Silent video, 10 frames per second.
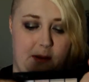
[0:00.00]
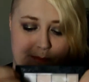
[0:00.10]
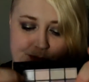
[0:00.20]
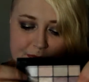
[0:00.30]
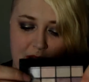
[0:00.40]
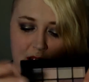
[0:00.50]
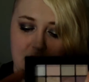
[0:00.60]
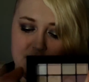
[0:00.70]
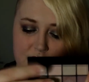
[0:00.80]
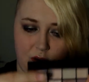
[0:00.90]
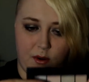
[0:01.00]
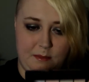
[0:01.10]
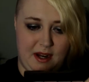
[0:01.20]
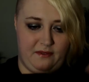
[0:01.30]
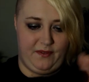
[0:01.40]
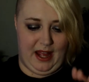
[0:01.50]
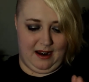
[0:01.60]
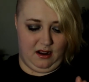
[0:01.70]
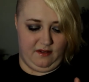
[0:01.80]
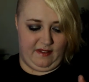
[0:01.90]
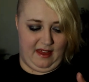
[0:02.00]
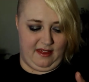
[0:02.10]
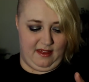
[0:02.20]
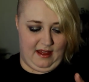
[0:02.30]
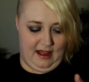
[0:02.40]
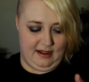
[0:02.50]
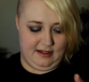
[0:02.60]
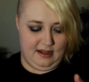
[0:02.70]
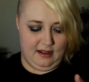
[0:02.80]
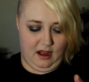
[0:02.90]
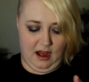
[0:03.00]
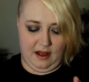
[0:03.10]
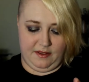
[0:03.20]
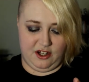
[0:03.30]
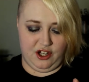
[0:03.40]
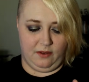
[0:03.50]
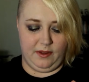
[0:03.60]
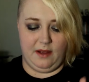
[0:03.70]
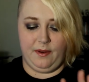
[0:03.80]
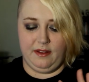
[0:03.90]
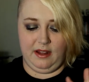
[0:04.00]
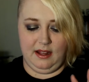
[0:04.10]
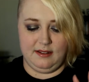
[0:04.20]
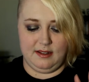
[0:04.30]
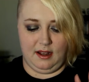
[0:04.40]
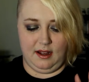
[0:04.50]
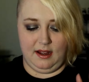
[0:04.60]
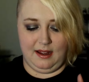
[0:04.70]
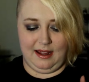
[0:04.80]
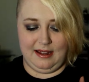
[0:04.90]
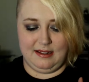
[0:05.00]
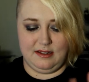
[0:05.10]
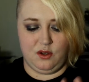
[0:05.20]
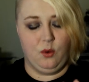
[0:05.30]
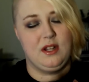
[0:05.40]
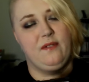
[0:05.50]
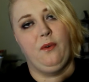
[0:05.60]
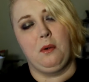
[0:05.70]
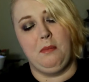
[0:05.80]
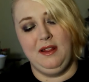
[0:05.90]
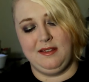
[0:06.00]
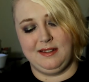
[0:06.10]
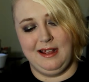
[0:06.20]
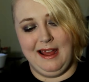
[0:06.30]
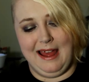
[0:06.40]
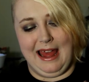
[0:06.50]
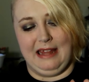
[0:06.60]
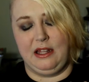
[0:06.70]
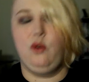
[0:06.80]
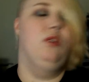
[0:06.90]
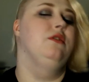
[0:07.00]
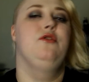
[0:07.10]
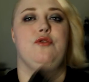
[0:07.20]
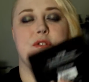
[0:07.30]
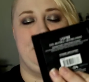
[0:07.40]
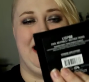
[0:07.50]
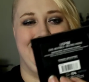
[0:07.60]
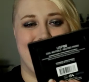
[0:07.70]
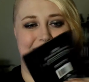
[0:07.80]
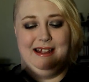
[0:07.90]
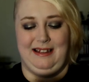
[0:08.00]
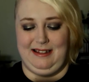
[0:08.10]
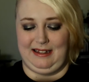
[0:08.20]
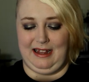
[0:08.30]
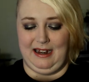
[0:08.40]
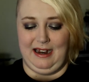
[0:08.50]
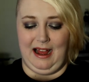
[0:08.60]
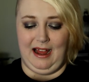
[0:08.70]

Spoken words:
up, so I'm not a fan of that. The shelf life on these is 24 months, and the Cool Neutrals palette is got an